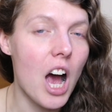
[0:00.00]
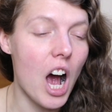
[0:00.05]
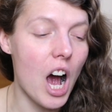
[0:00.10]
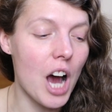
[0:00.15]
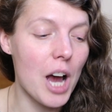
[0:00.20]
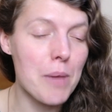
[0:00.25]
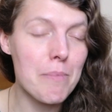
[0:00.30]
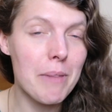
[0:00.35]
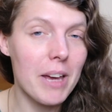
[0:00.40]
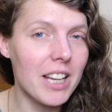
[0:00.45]

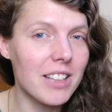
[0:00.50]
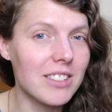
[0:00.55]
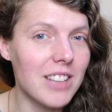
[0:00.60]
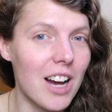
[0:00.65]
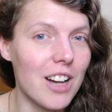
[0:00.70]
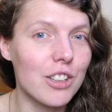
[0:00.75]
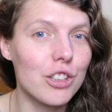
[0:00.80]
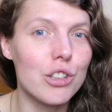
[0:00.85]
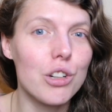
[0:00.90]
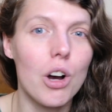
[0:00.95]
I made
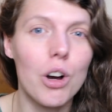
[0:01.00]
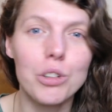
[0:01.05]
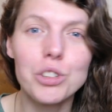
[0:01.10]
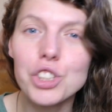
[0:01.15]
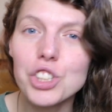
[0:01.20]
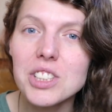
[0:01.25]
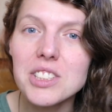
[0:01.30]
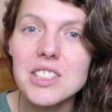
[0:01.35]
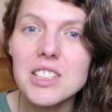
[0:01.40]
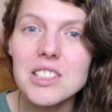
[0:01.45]
that
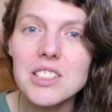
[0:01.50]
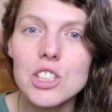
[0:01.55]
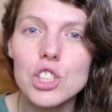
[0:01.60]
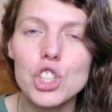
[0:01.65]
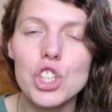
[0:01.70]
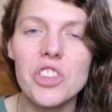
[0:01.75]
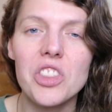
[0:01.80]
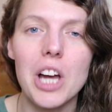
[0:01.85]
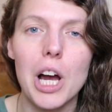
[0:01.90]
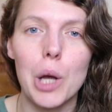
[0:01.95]
conscious
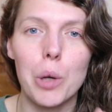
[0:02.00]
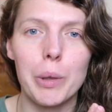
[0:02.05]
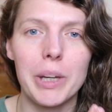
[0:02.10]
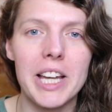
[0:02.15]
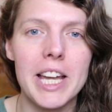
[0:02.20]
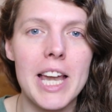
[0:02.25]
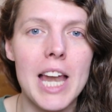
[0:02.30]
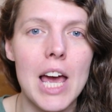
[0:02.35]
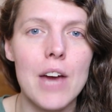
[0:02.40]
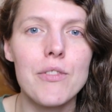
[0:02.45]
decision that I would
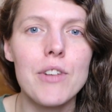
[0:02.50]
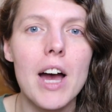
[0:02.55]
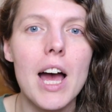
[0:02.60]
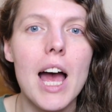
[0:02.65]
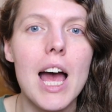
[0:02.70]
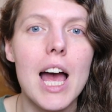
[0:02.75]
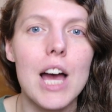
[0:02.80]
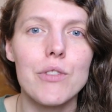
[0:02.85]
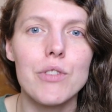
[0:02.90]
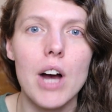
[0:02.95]
never,
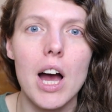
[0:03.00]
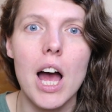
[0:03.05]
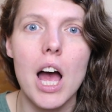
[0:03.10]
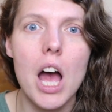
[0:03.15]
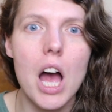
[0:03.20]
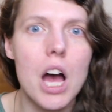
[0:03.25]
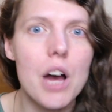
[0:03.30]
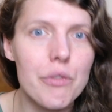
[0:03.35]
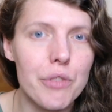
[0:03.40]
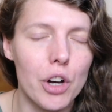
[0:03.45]
ever,
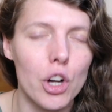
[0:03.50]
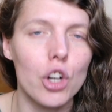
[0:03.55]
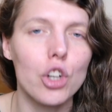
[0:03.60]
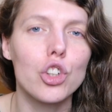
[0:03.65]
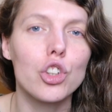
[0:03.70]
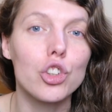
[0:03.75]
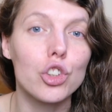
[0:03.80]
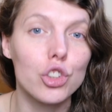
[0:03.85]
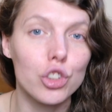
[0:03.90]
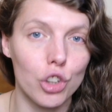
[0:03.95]
ever
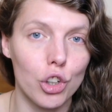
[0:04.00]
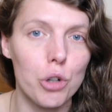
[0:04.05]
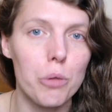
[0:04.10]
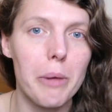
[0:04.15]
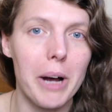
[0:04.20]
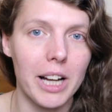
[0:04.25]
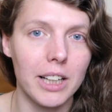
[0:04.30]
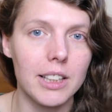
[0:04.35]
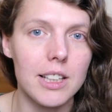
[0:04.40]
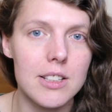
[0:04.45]
go
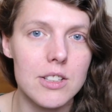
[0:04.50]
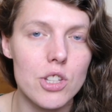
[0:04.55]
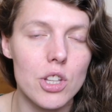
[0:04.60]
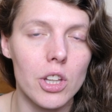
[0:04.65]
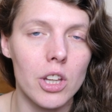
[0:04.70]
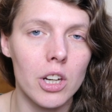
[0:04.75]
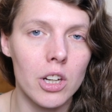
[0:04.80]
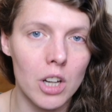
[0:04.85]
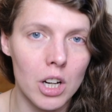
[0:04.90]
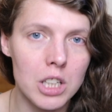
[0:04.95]
back into
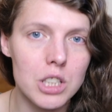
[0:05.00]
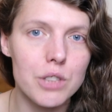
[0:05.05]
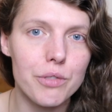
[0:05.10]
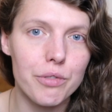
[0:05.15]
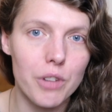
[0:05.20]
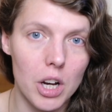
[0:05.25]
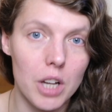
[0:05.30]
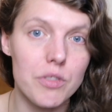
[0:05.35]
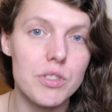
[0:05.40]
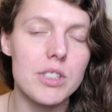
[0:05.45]
the
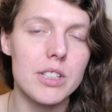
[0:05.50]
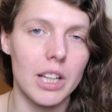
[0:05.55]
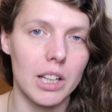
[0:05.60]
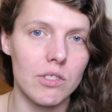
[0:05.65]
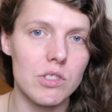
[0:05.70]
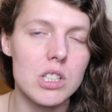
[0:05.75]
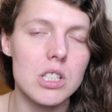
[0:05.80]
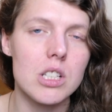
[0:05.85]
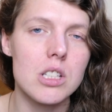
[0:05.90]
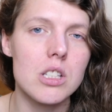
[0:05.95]
9-to-5
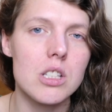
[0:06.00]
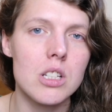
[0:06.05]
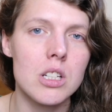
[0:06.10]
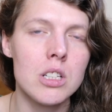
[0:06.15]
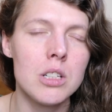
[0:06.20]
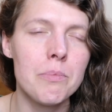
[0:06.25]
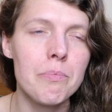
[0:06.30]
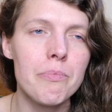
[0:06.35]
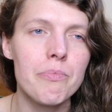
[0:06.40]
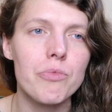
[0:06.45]
slave
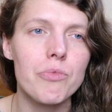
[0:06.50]
system.